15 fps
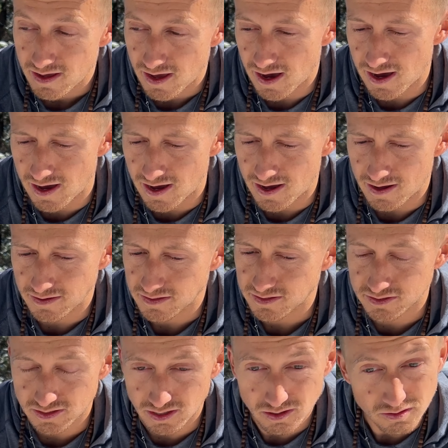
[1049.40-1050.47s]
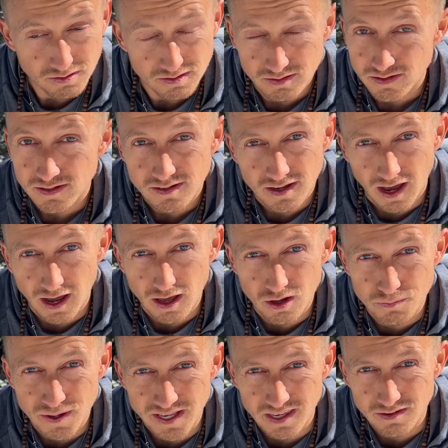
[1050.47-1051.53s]
Uh, so I
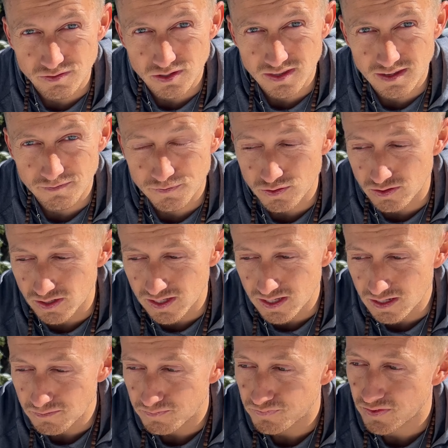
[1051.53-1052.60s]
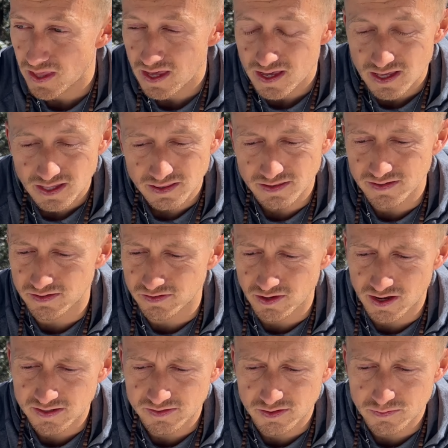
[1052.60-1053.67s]
hope I gave you the info you need. This is
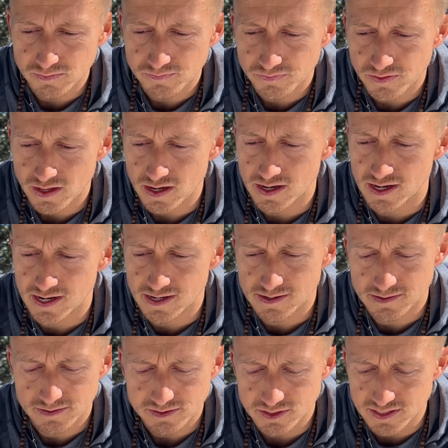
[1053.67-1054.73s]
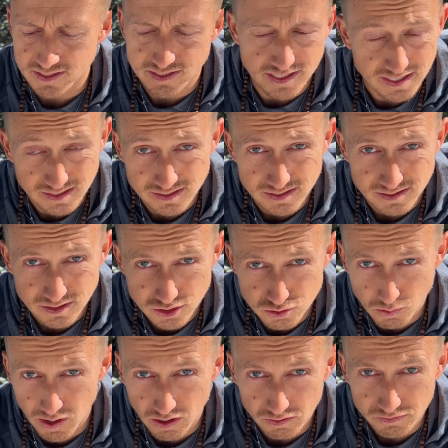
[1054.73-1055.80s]
awesome. Uh, so this takes
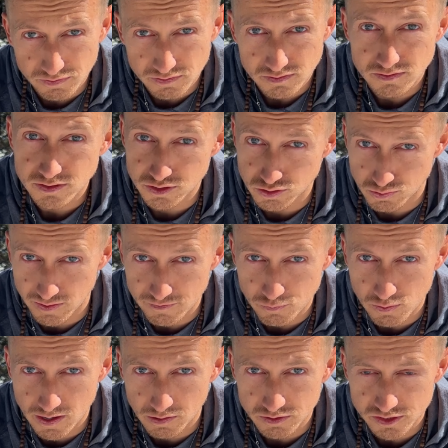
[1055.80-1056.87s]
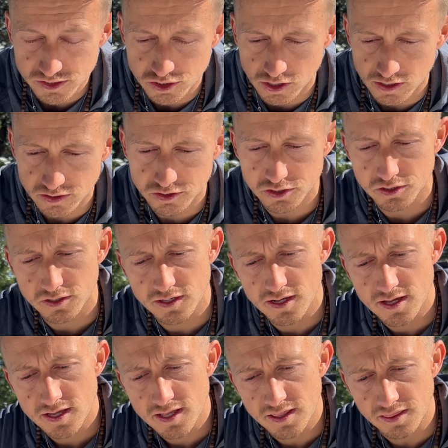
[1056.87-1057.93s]
12 to 24 hours to charge.
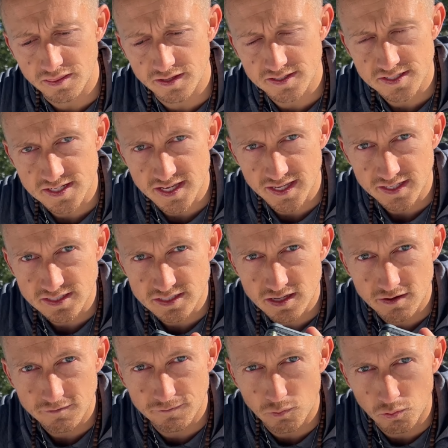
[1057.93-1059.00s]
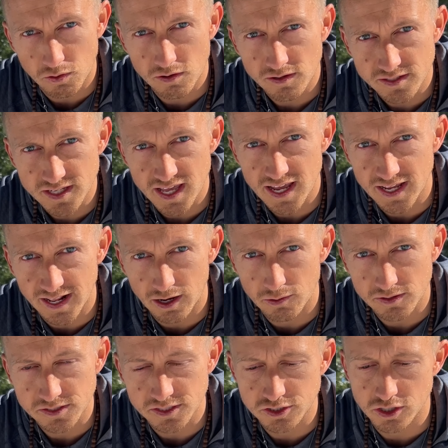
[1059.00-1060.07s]
This takes four to eight
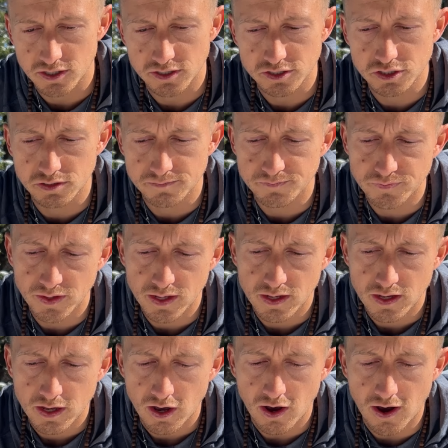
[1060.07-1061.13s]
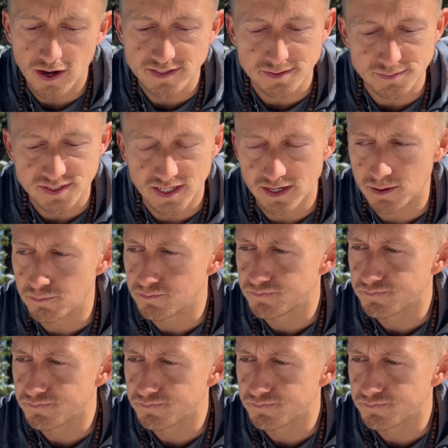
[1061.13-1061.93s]
hours to charge. Awesome setup.